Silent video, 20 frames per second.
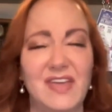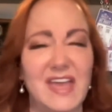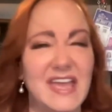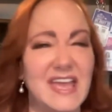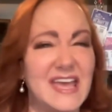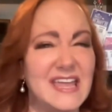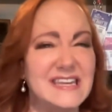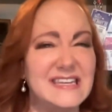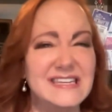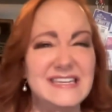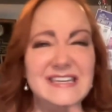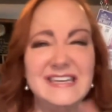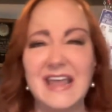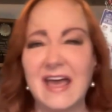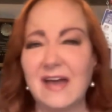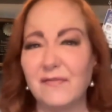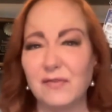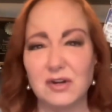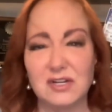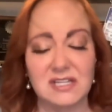they had
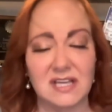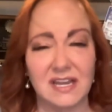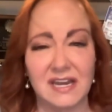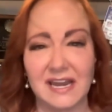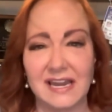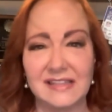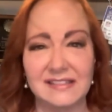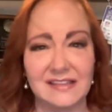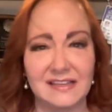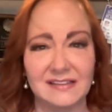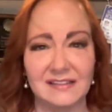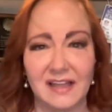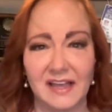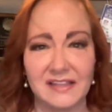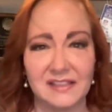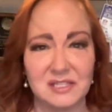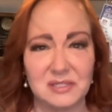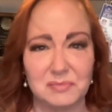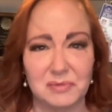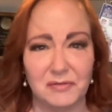never done anything
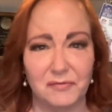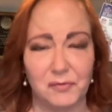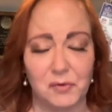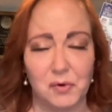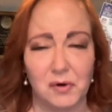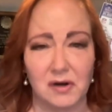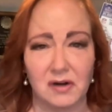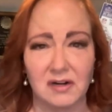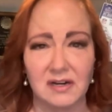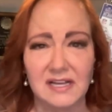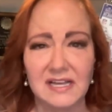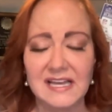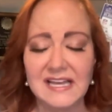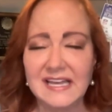like this before.